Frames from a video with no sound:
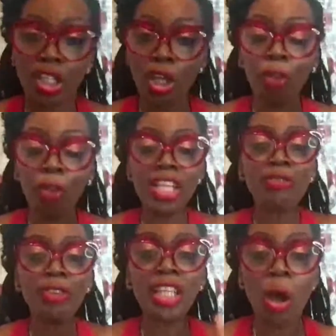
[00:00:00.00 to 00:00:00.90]
So this
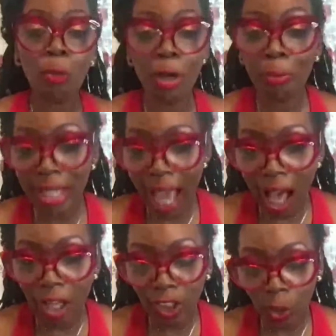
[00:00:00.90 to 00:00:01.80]
video will be
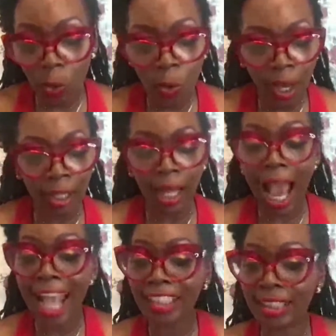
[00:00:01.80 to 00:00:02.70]
housed on
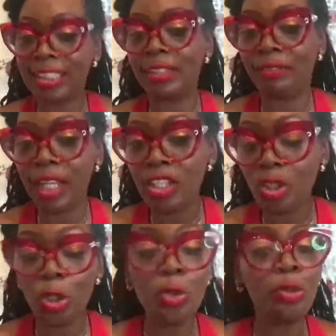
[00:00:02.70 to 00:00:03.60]
IGTV,
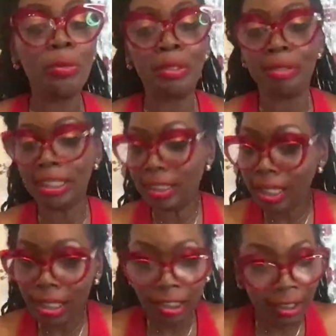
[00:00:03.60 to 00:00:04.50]
so you will be able to
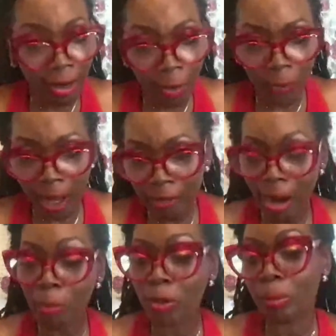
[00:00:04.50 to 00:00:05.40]
see it, share it,
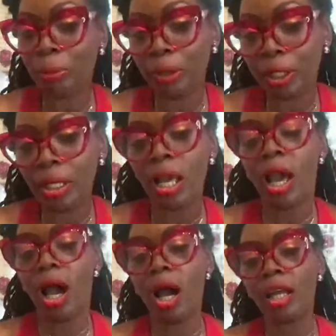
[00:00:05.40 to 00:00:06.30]
whatever. I'm going to put
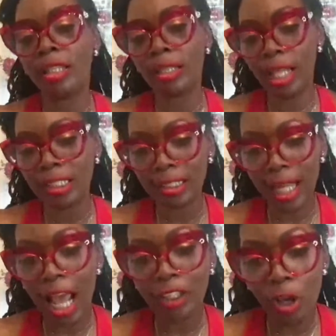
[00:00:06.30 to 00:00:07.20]
the links
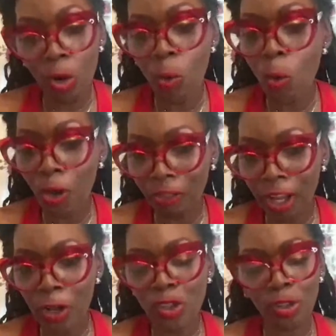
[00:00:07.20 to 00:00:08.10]
that I know on
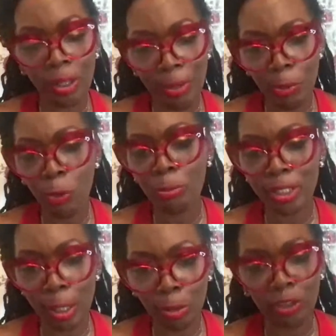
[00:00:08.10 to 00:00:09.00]
there so that people will
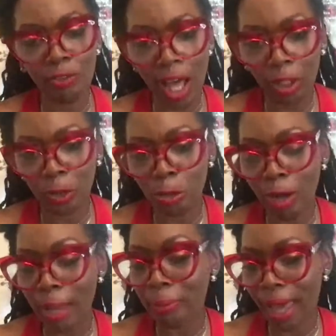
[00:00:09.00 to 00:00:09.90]
be able to follow you
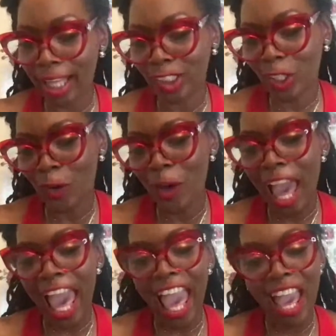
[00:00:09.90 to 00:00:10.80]
right back. So
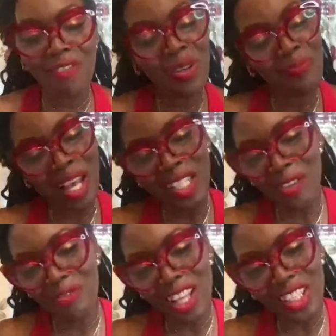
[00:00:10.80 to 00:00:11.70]
have an
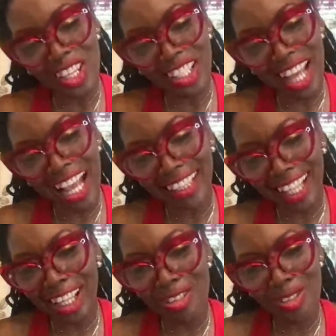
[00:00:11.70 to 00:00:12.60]
amazing rest of your night.
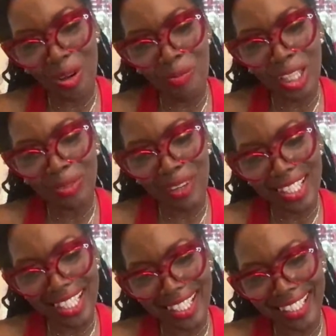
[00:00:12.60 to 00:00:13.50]
Thank you so much, my
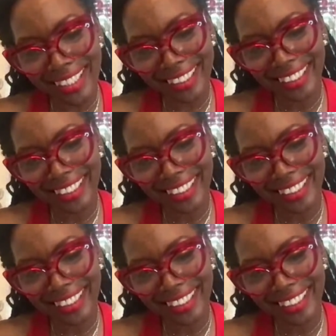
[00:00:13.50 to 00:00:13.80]
sister.